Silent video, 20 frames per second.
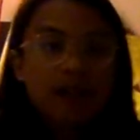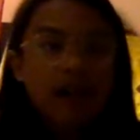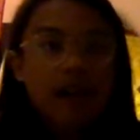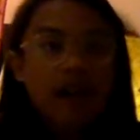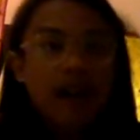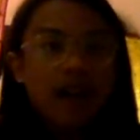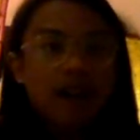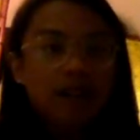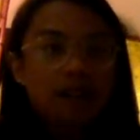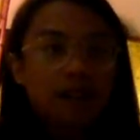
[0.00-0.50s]

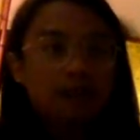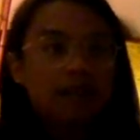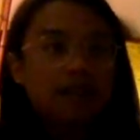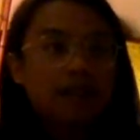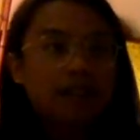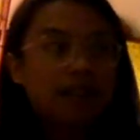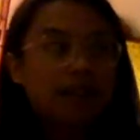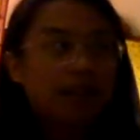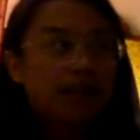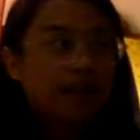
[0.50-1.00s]
How do we
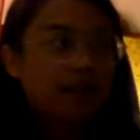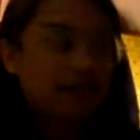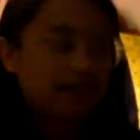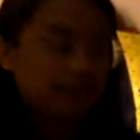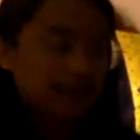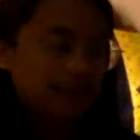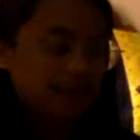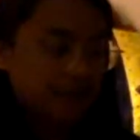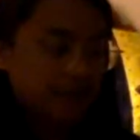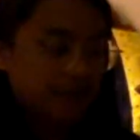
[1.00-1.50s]
deal with this
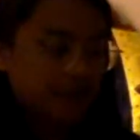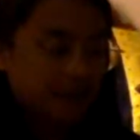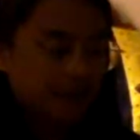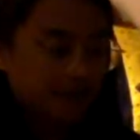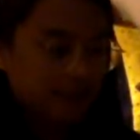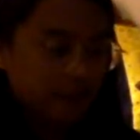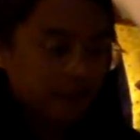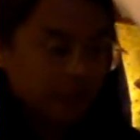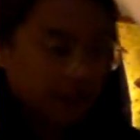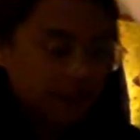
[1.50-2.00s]
internal
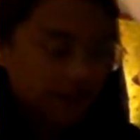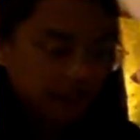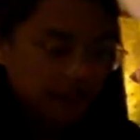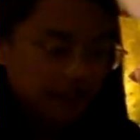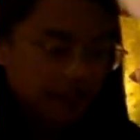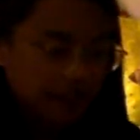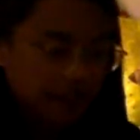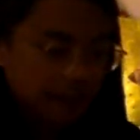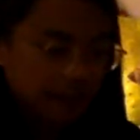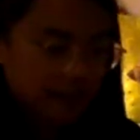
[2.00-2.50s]
feelings
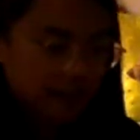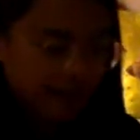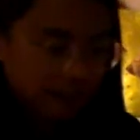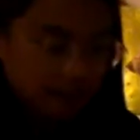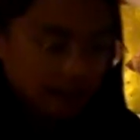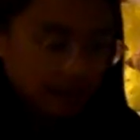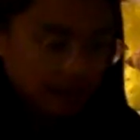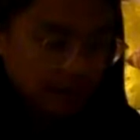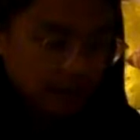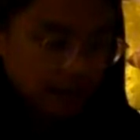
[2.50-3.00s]
of
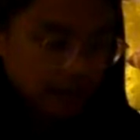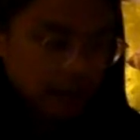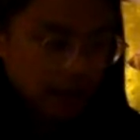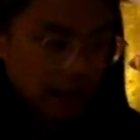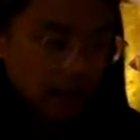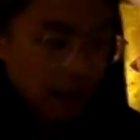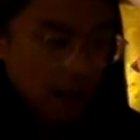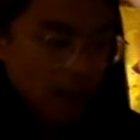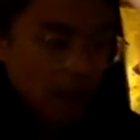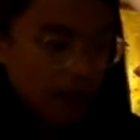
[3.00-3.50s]
guilt
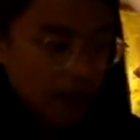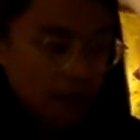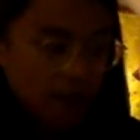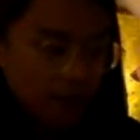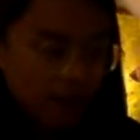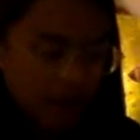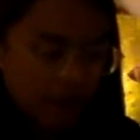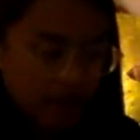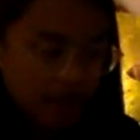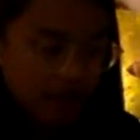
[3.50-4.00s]
when
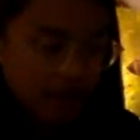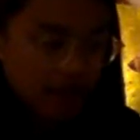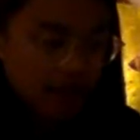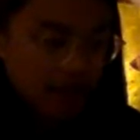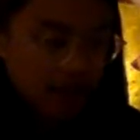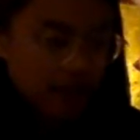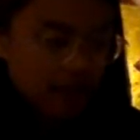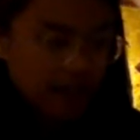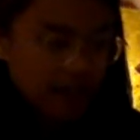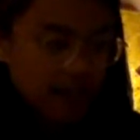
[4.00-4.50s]
we
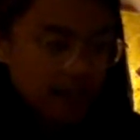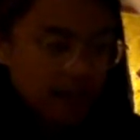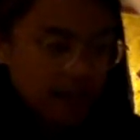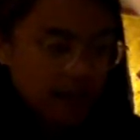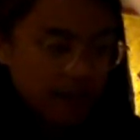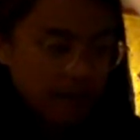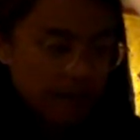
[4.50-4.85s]
have